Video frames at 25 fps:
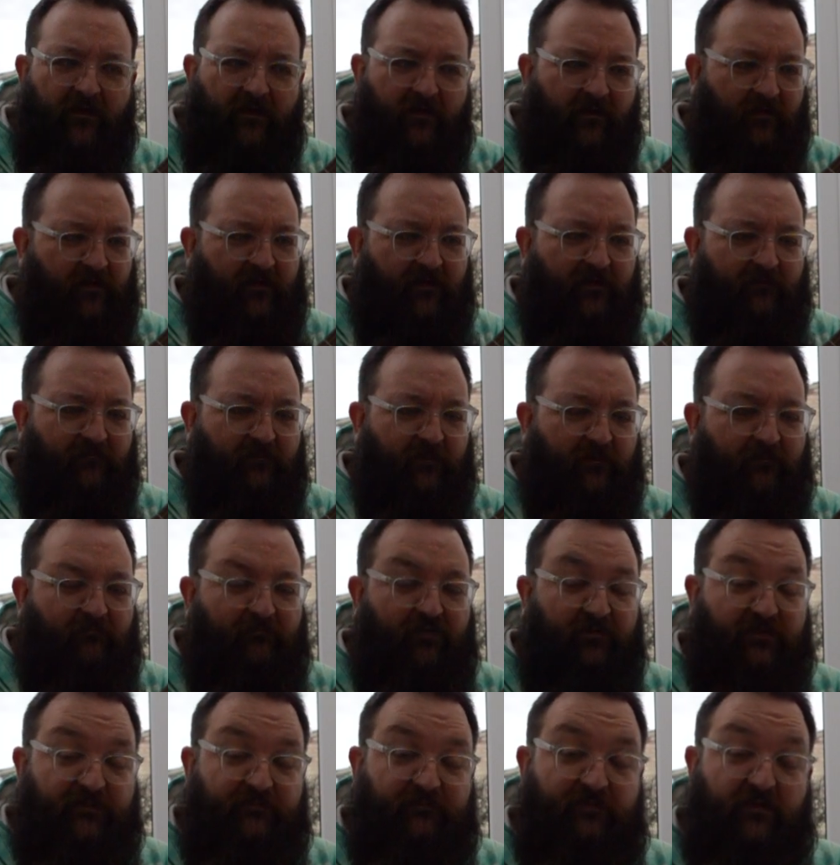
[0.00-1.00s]

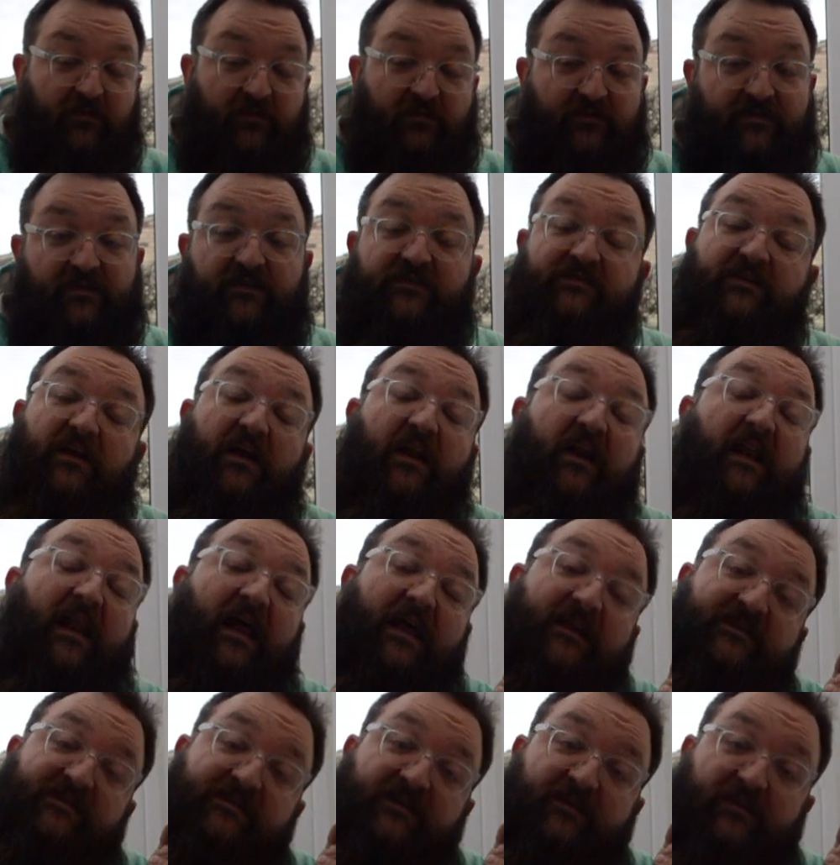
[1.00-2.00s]
But because it's a
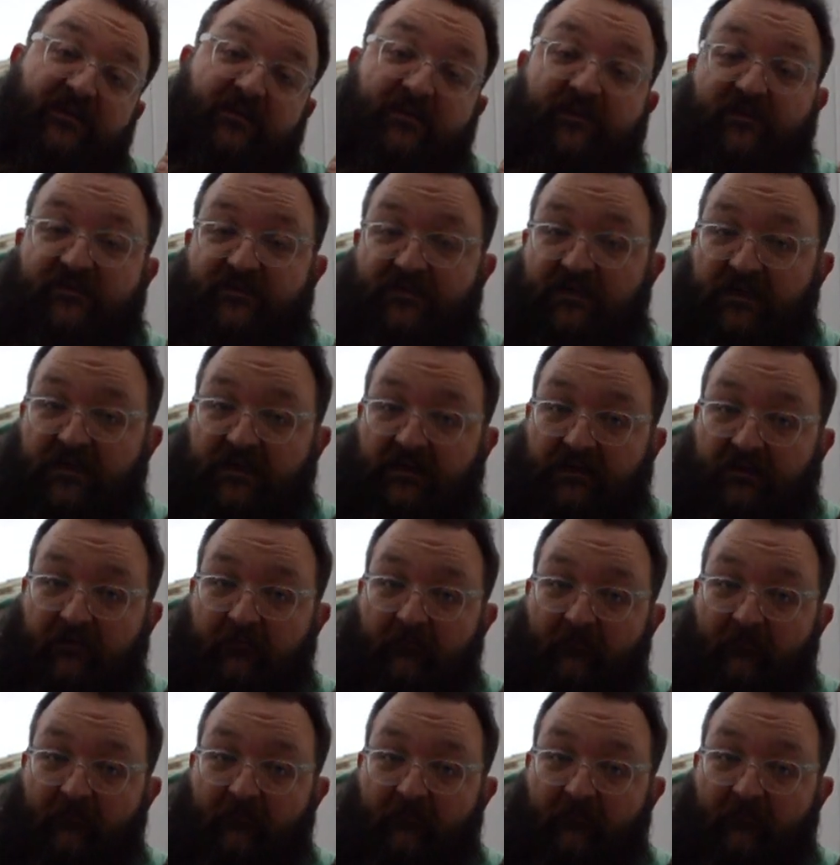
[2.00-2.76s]
classic guitar,